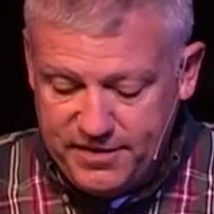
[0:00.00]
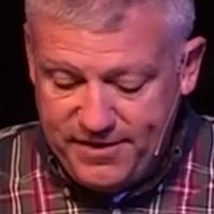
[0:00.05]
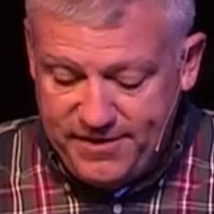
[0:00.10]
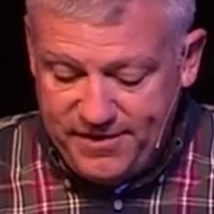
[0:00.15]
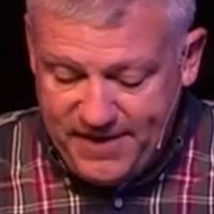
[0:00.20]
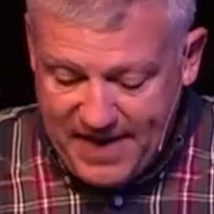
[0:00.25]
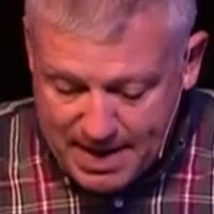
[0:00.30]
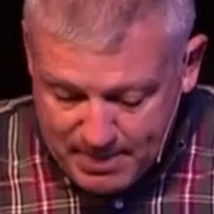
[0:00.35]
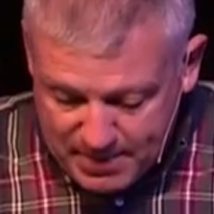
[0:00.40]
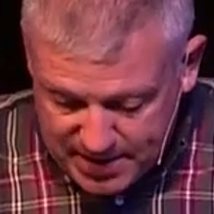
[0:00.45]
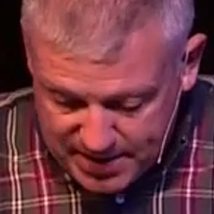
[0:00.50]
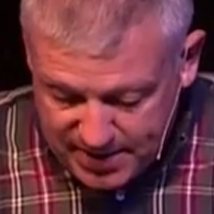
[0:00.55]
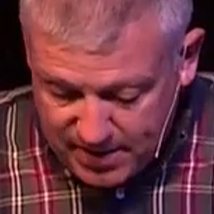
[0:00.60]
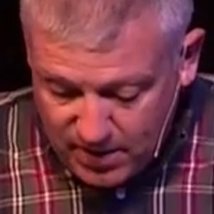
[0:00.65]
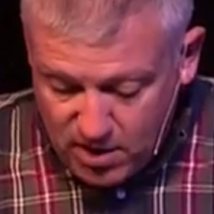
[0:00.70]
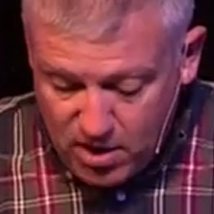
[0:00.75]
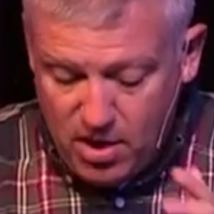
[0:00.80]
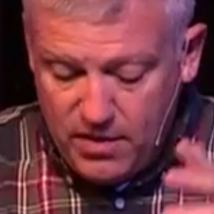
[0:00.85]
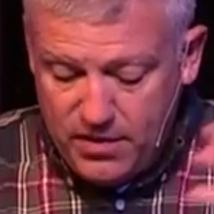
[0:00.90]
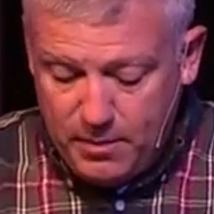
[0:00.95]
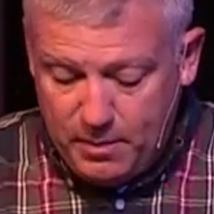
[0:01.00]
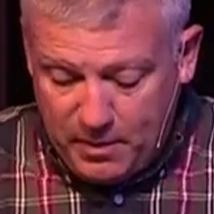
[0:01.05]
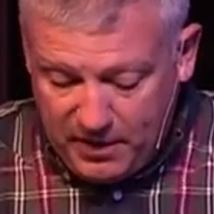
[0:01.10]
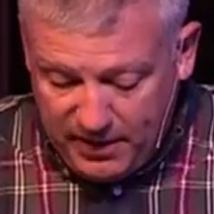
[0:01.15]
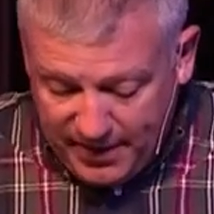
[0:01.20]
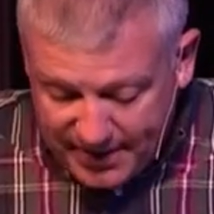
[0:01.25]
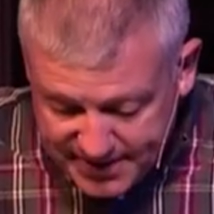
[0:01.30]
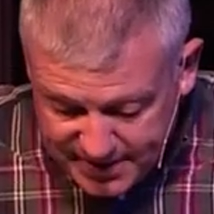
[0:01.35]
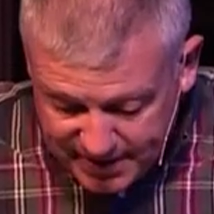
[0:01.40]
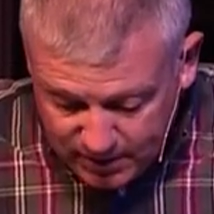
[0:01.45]
famine, and all the
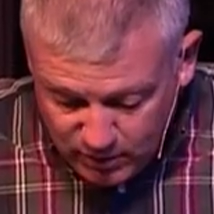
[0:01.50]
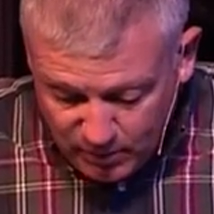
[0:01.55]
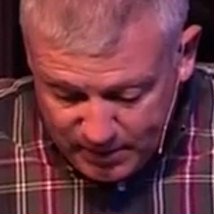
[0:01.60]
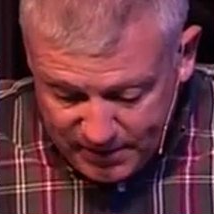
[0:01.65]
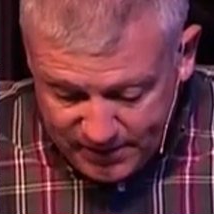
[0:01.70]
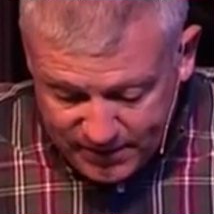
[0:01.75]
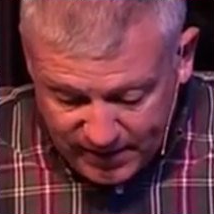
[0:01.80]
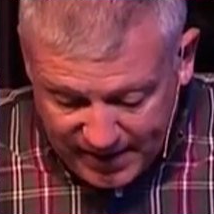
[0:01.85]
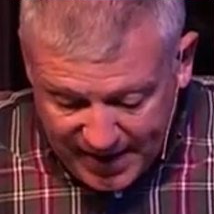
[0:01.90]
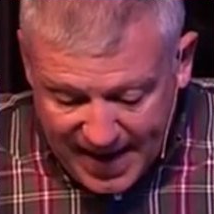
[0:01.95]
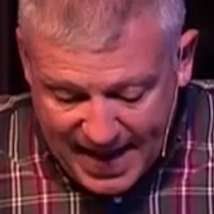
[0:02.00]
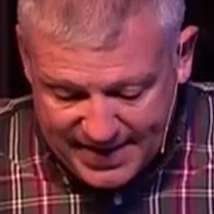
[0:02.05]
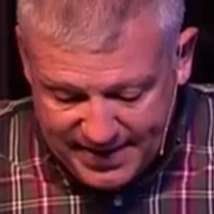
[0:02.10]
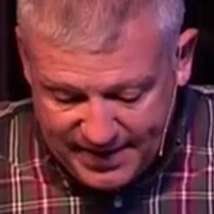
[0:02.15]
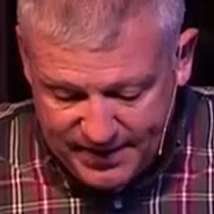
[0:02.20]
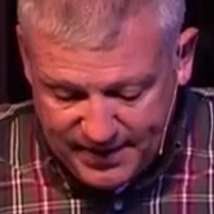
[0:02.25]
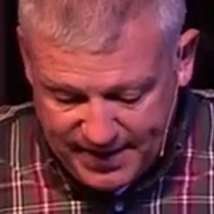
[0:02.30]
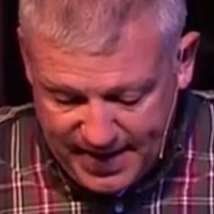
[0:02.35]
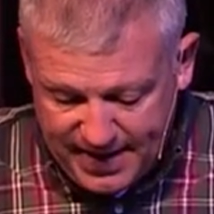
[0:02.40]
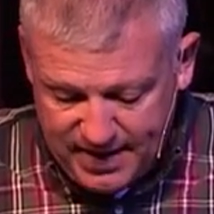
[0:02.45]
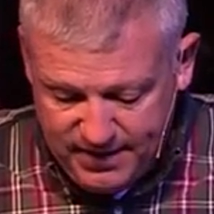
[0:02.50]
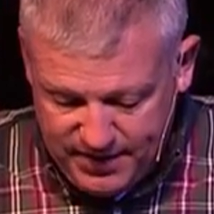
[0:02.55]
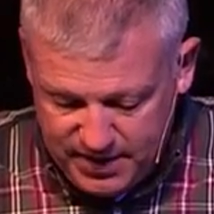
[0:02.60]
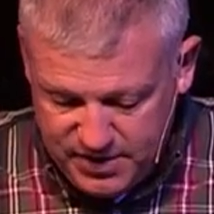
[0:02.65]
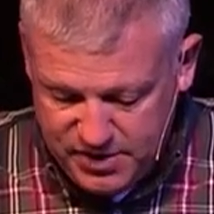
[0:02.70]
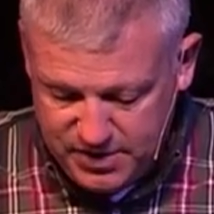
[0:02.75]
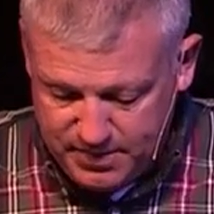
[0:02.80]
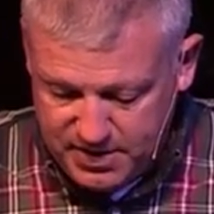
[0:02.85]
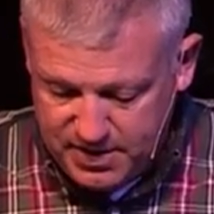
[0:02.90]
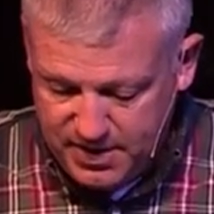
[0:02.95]
plenty will be forgotten in the land of
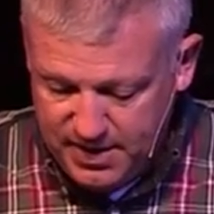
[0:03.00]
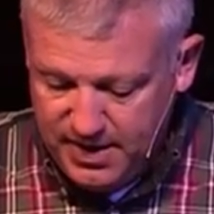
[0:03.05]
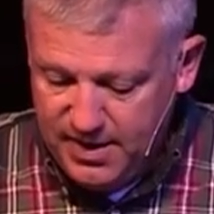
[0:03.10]
Egypt.